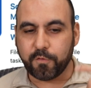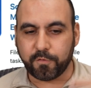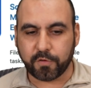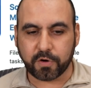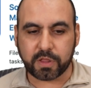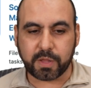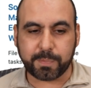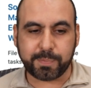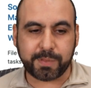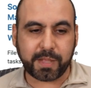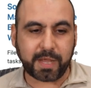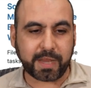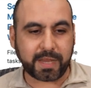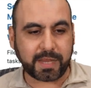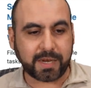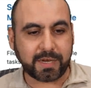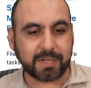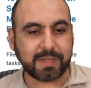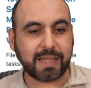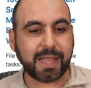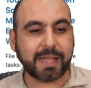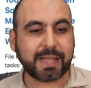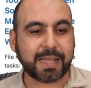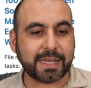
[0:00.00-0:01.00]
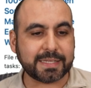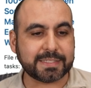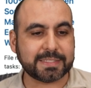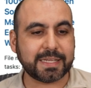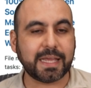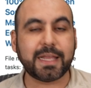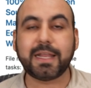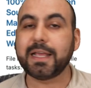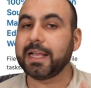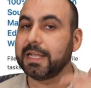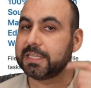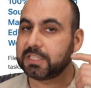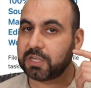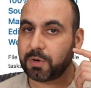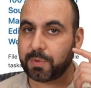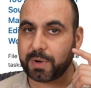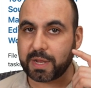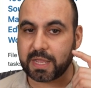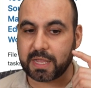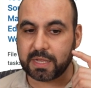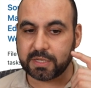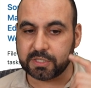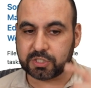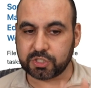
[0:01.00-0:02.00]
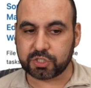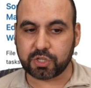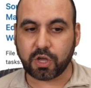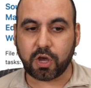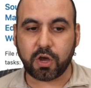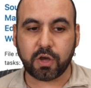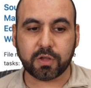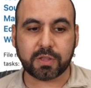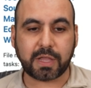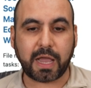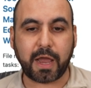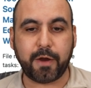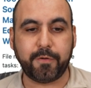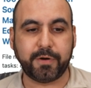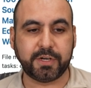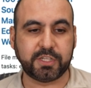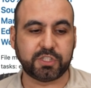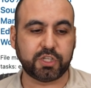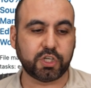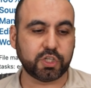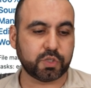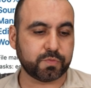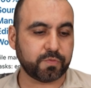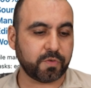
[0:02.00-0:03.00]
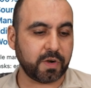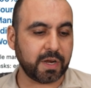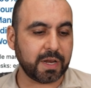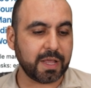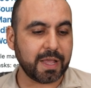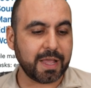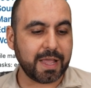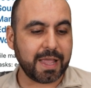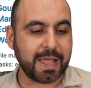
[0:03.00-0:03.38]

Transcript: for the plugin. Like I said, it's already installed. I already searched for it.